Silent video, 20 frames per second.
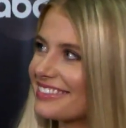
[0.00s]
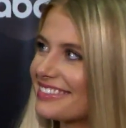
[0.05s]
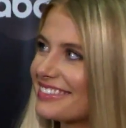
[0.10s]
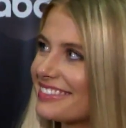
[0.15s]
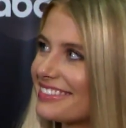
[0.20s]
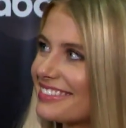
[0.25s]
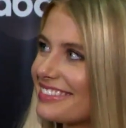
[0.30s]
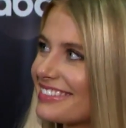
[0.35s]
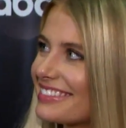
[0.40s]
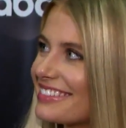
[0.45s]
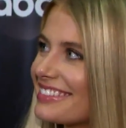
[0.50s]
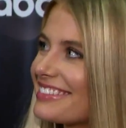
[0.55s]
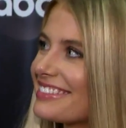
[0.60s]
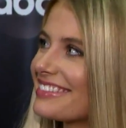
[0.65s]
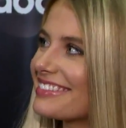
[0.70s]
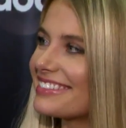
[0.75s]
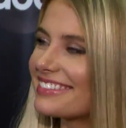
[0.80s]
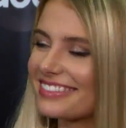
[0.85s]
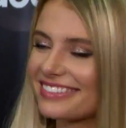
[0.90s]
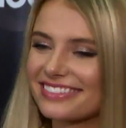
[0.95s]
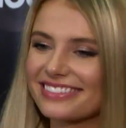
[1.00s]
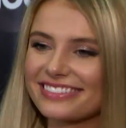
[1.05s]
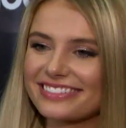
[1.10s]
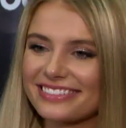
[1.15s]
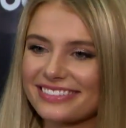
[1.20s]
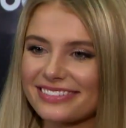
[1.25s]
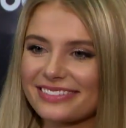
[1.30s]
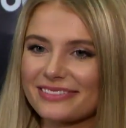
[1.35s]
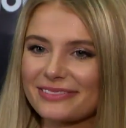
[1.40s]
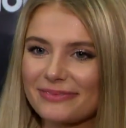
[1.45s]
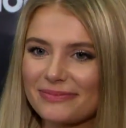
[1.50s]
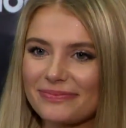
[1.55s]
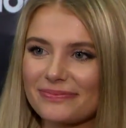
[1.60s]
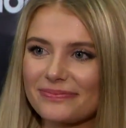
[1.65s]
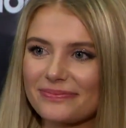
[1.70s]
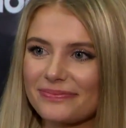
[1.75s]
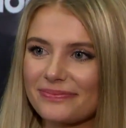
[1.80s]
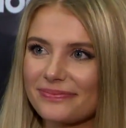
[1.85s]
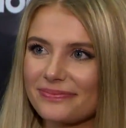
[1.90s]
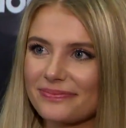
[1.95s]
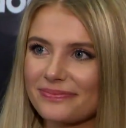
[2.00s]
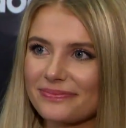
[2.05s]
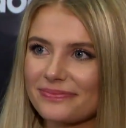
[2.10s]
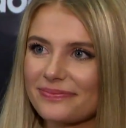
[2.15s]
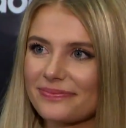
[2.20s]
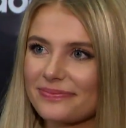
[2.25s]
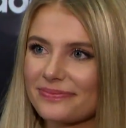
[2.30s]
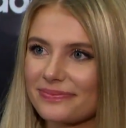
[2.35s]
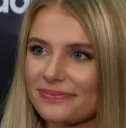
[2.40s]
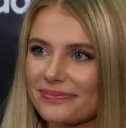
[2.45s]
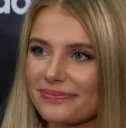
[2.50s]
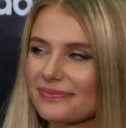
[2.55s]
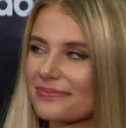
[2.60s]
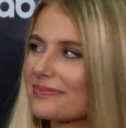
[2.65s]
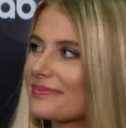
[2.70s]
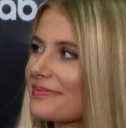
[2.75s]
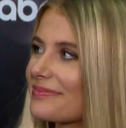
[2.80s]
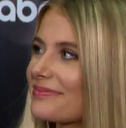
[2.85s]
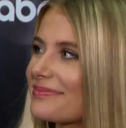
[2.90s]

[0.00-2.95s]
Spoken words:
(silent)